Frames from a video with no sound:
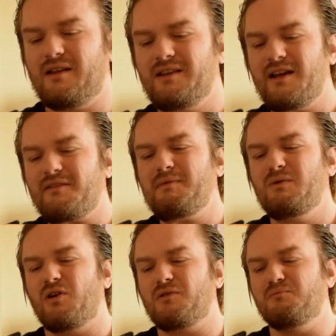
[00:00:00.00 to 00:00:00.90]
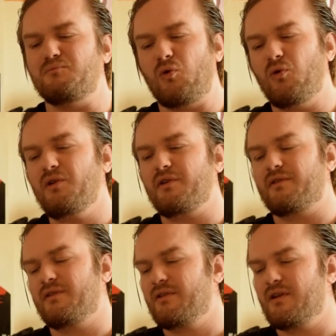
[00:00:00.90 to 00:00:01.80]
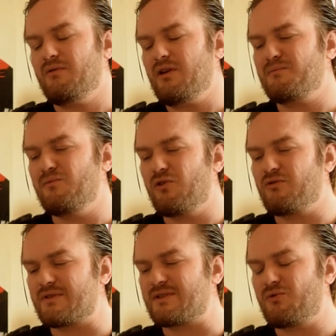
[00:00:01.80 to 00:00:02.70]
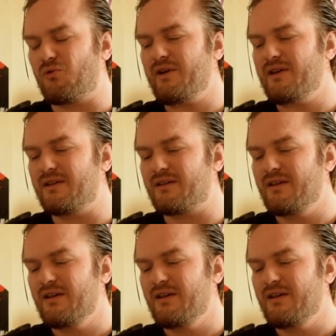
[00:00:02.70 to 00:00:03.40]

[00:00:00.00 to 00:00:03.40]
It left me wanting more. I wanted more of the story.